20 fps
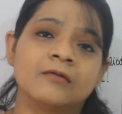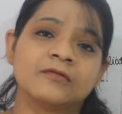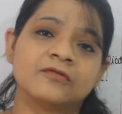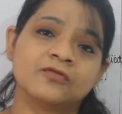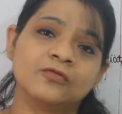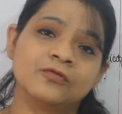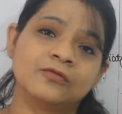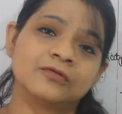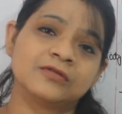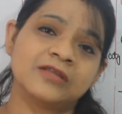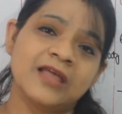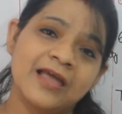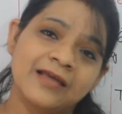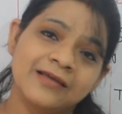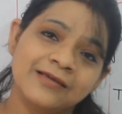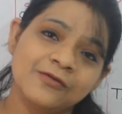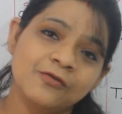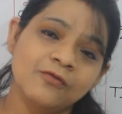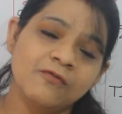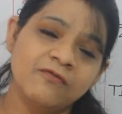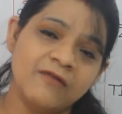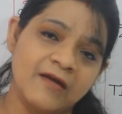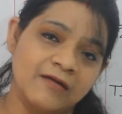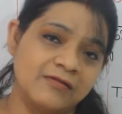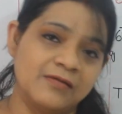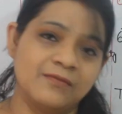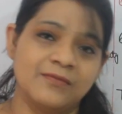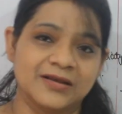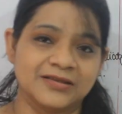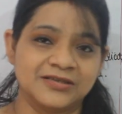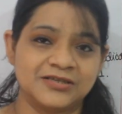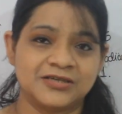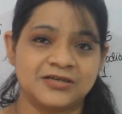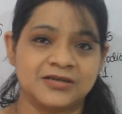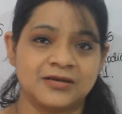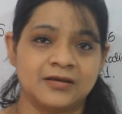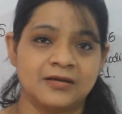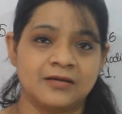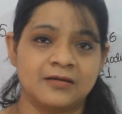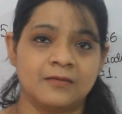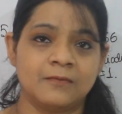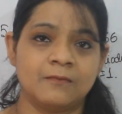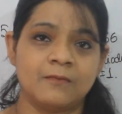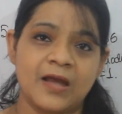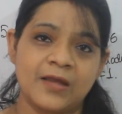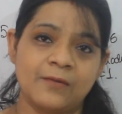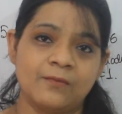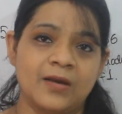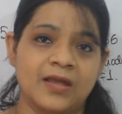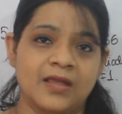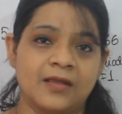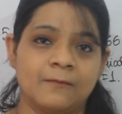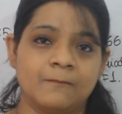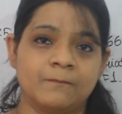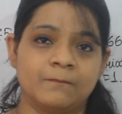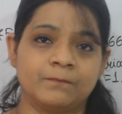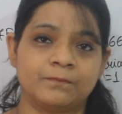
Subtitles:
So thank you very much. Bye bye.